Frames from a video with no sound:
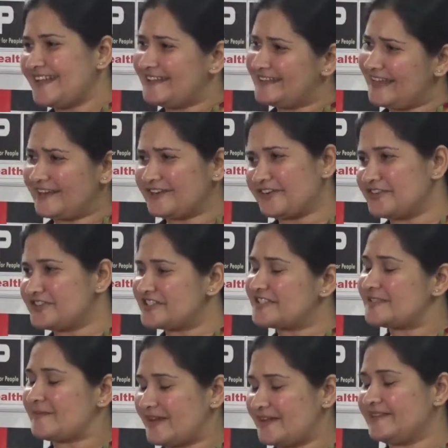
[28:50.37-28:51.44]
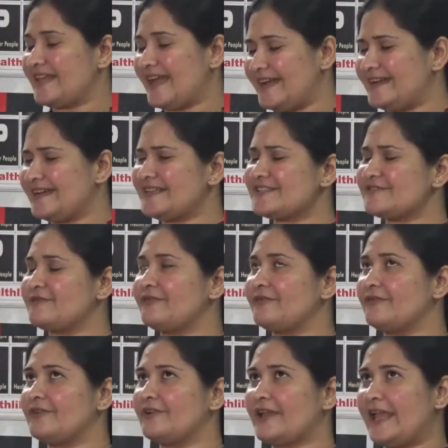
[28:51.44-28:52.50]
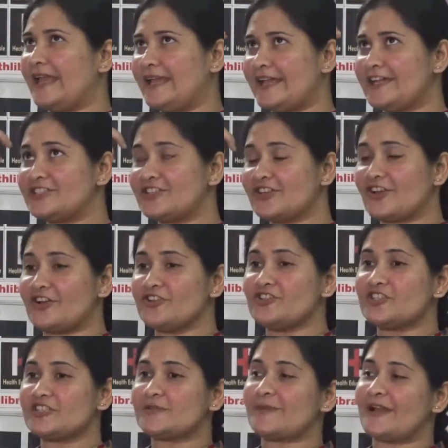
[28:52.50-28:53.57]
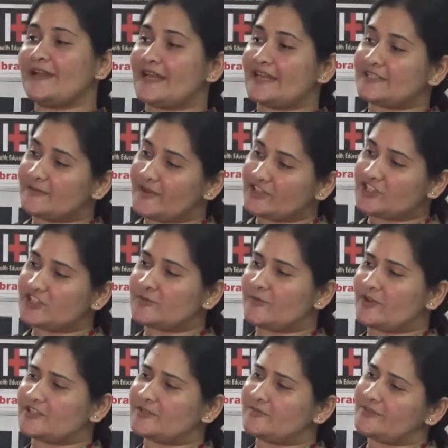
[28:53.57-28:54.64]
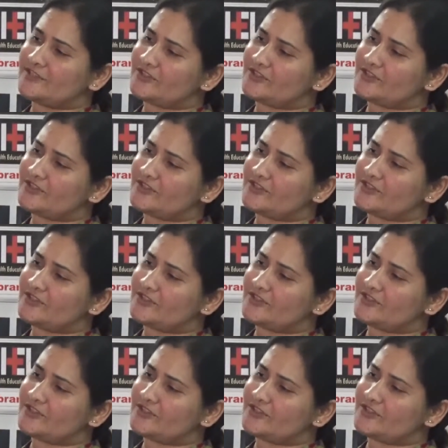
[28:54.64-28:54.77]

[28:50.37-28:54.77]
The unconscious mind, the idea is engage the conscious mind as much as possible,